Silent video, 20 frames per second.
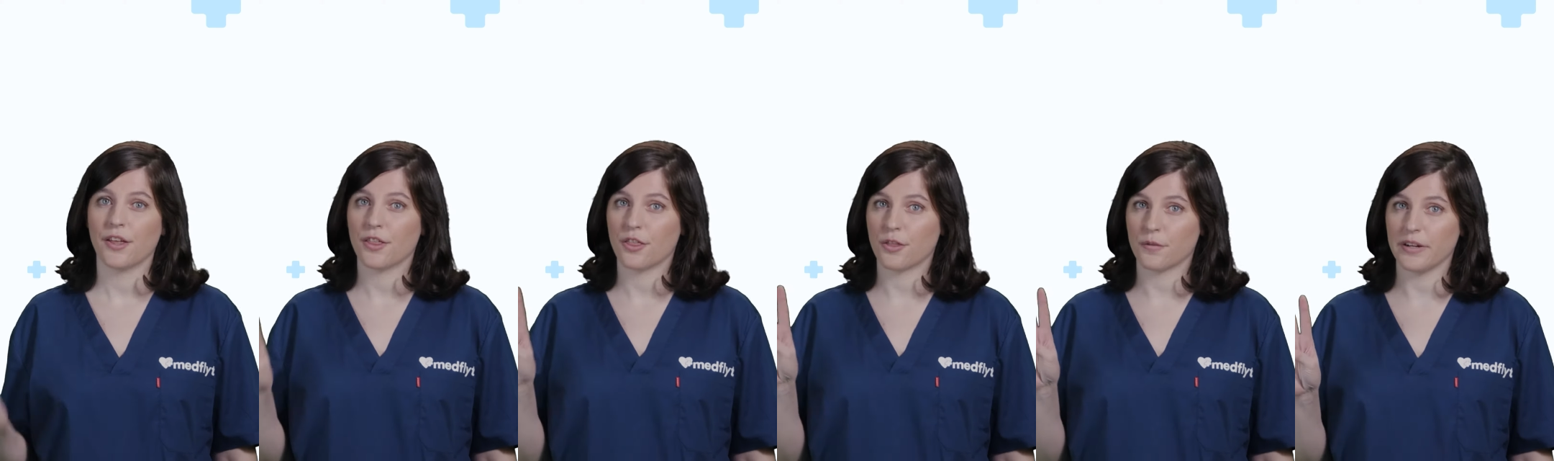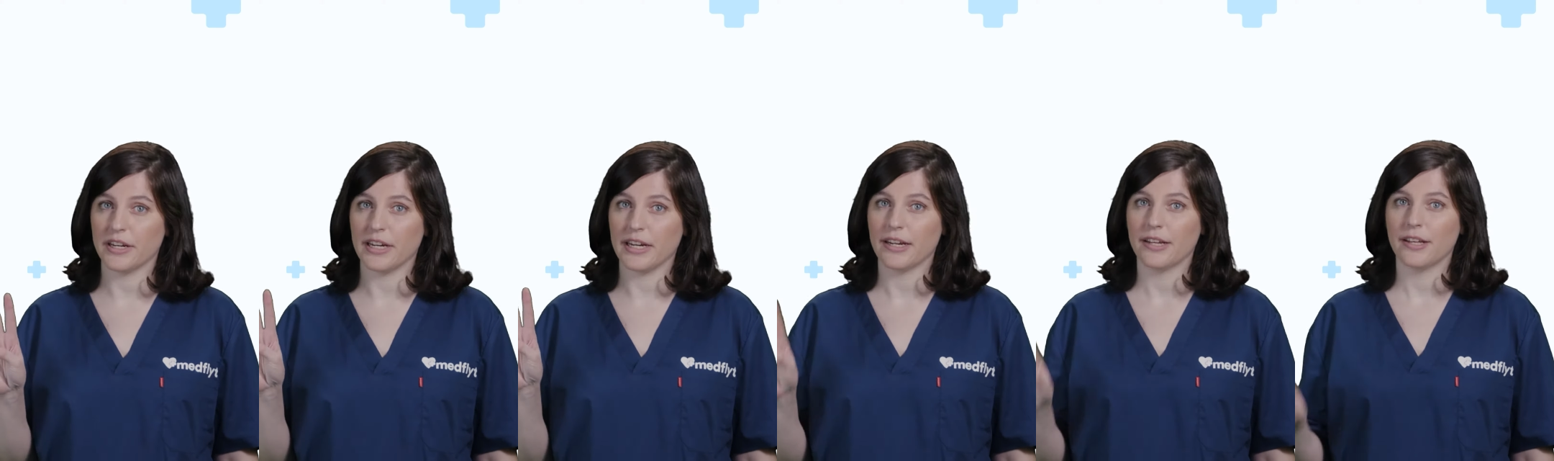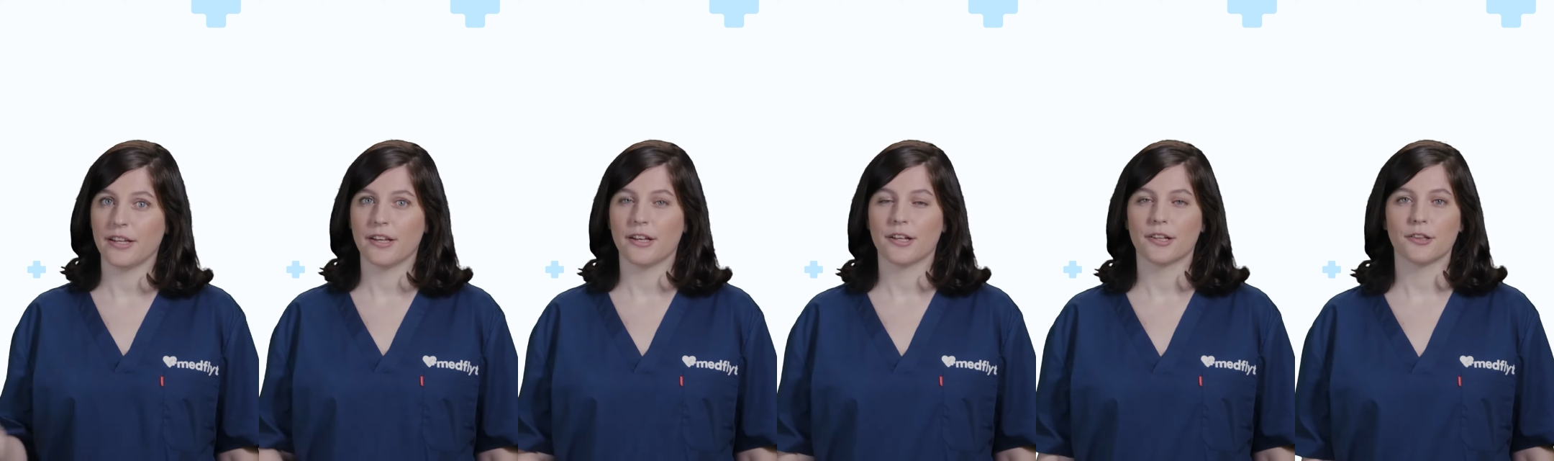3.
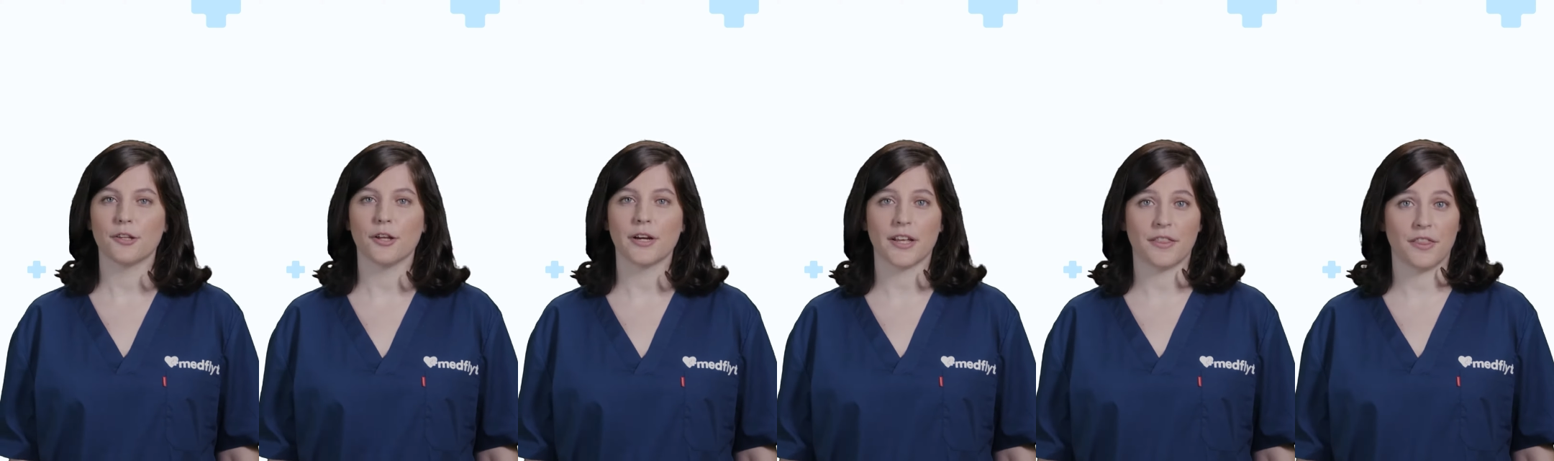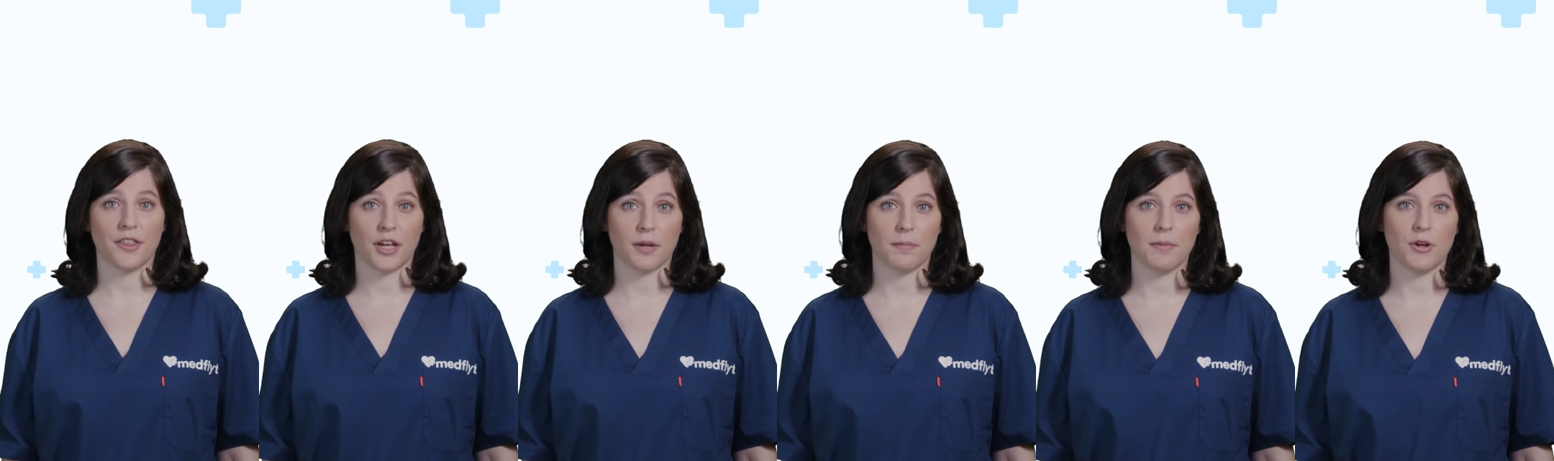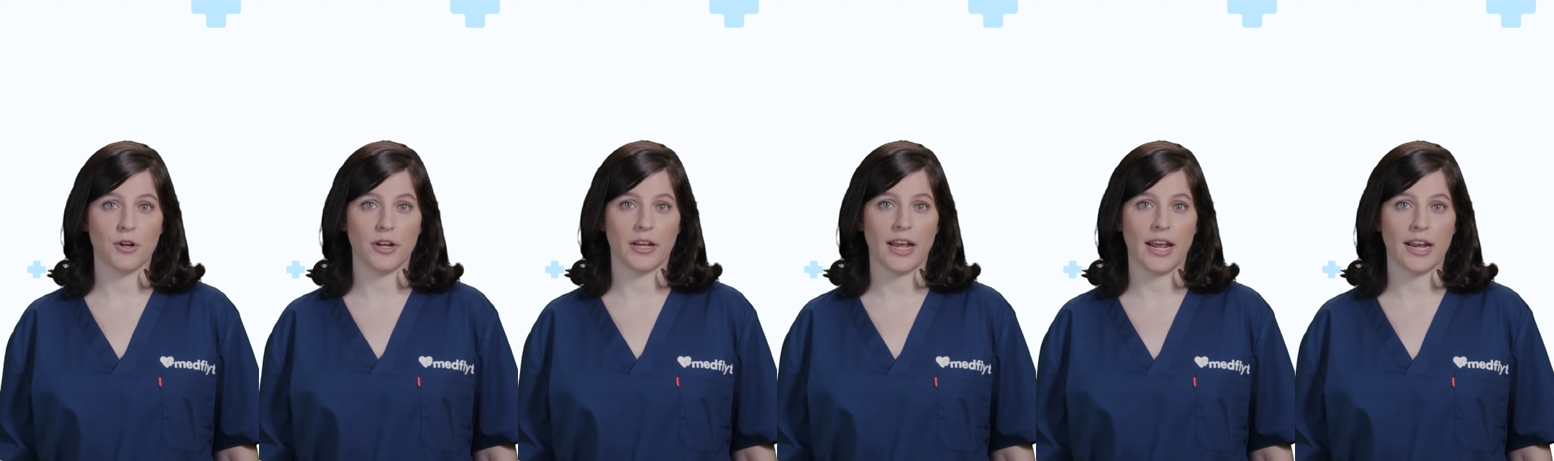Look at the
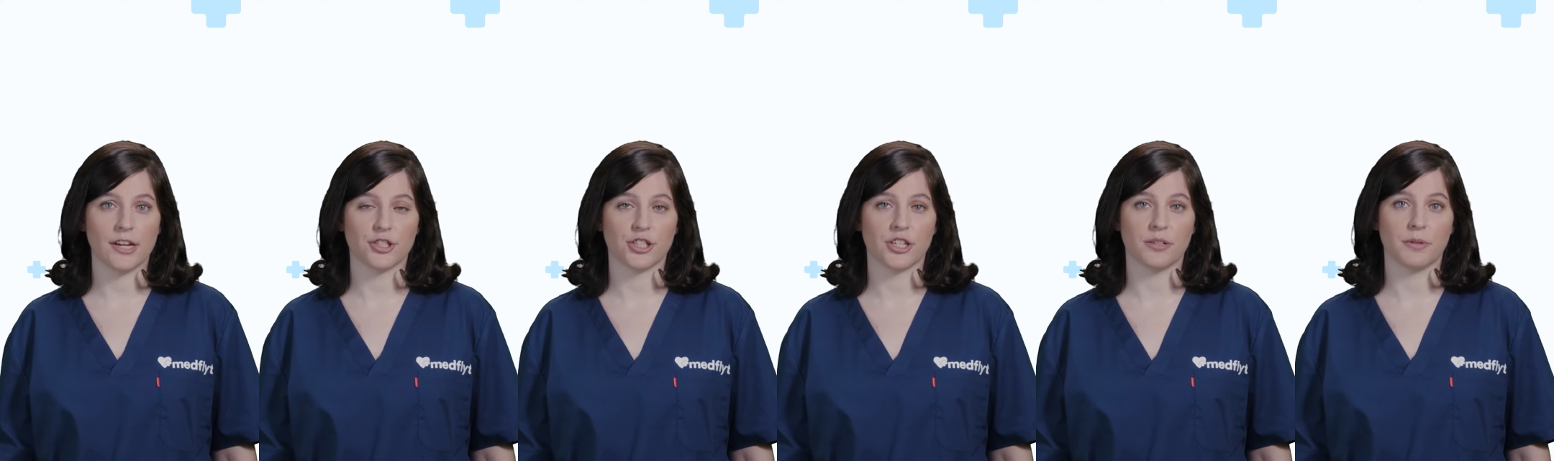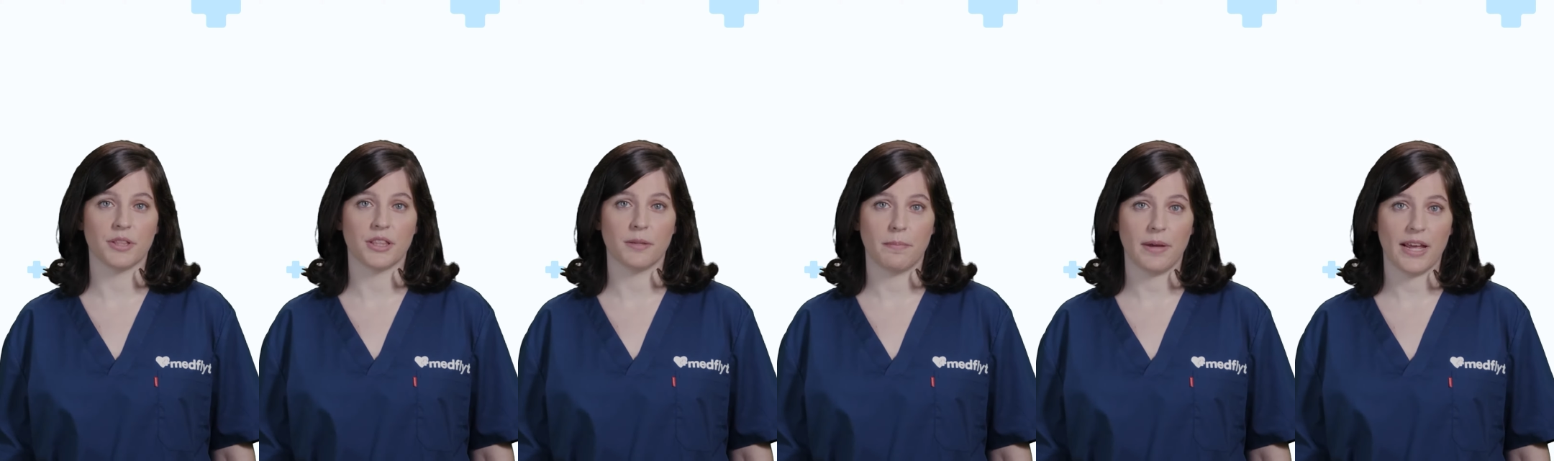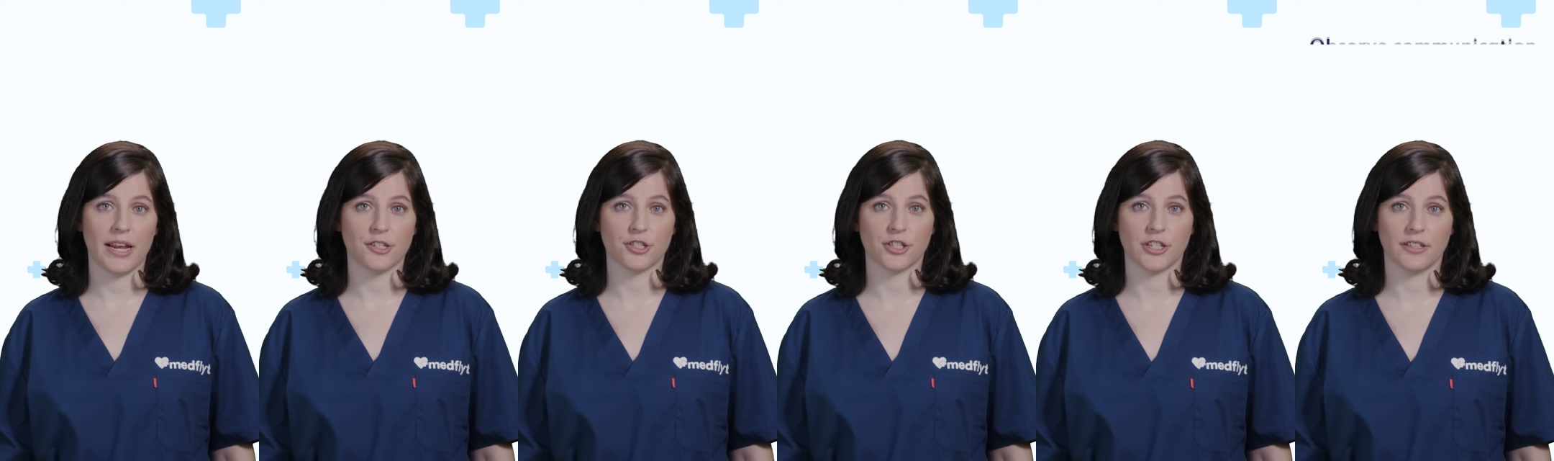communication with the
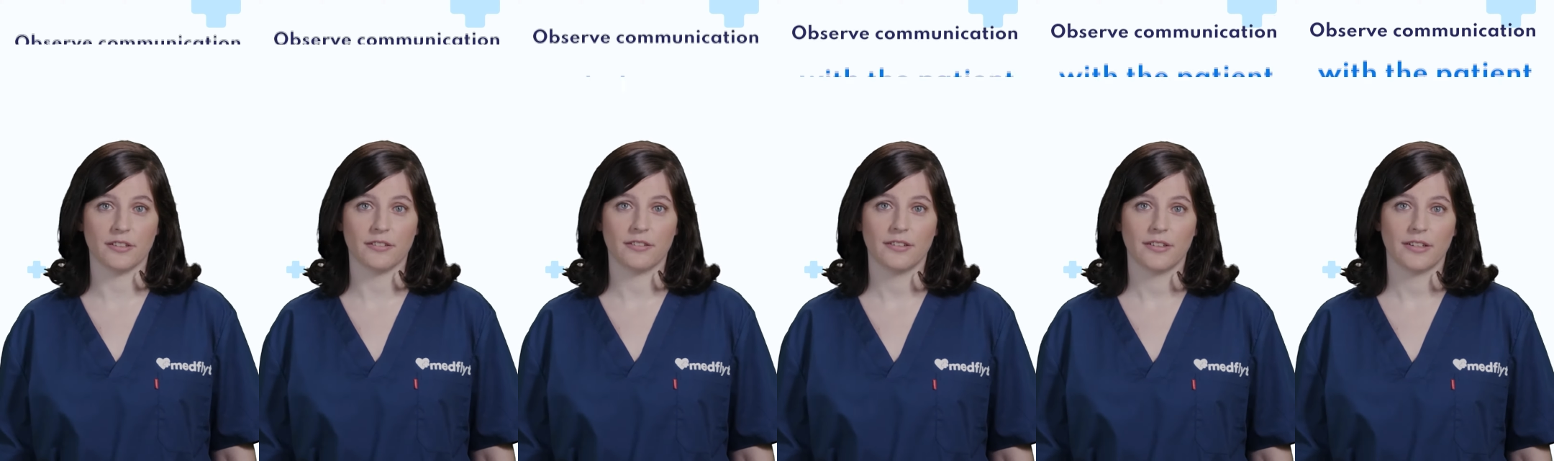patient.